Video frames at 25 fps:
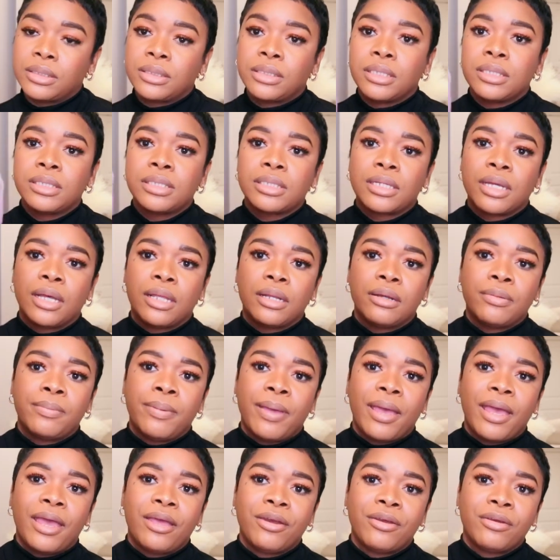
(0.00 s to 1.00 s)
this color
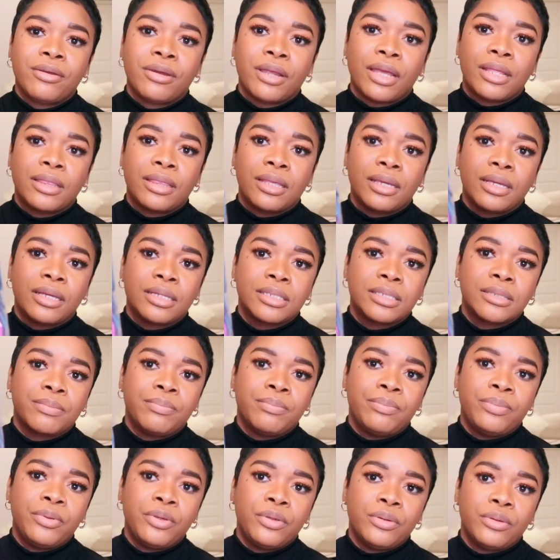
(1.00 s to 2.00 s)
pattern, I think, is
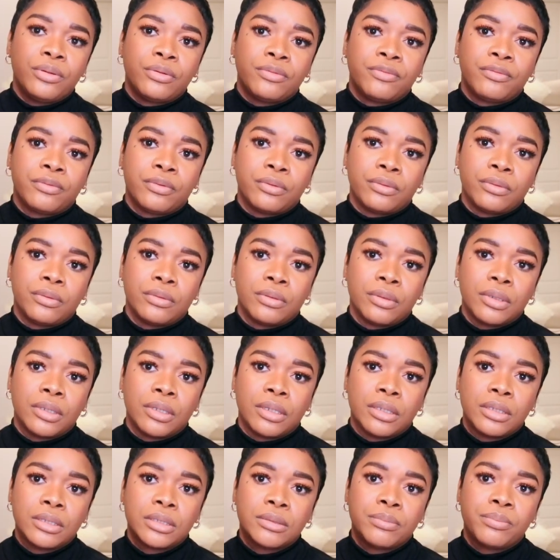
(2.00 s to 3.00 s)
beautiful.
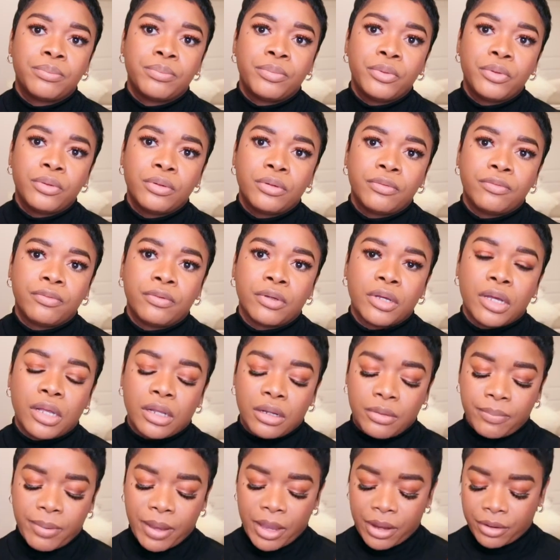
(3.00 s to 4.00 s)
It's a beautiful
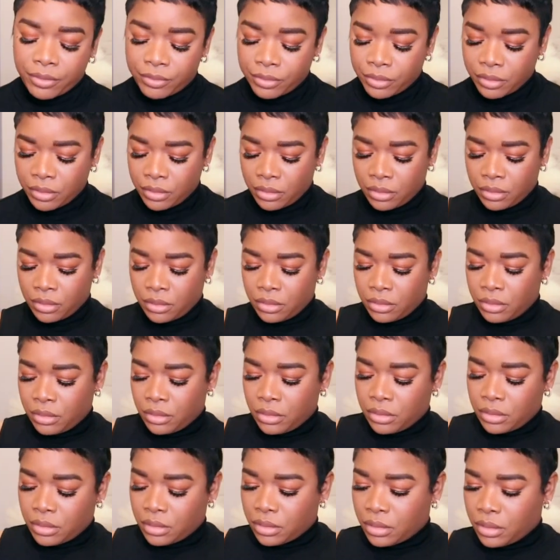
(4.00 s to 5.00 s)
color pattern.
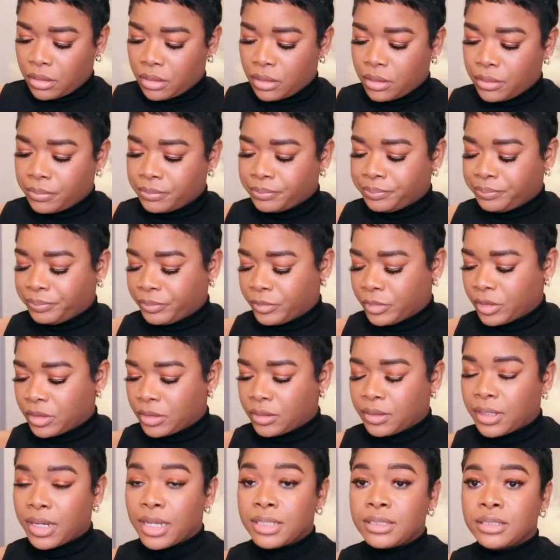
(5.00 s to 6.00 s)

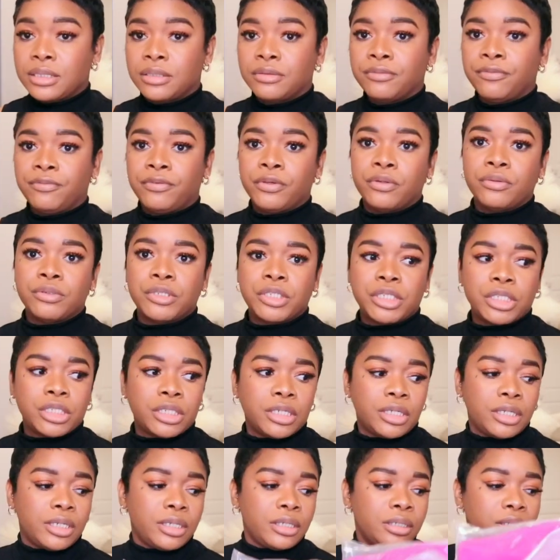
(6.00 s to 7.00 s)
So that's the
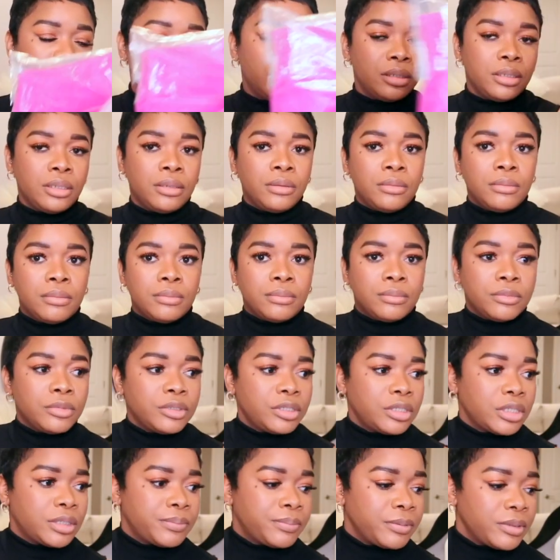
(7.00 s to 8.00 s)
fuchsia.
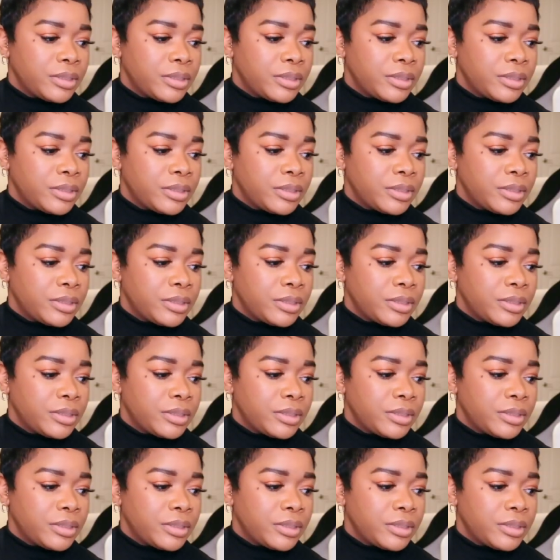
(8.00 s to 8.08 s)
We'll just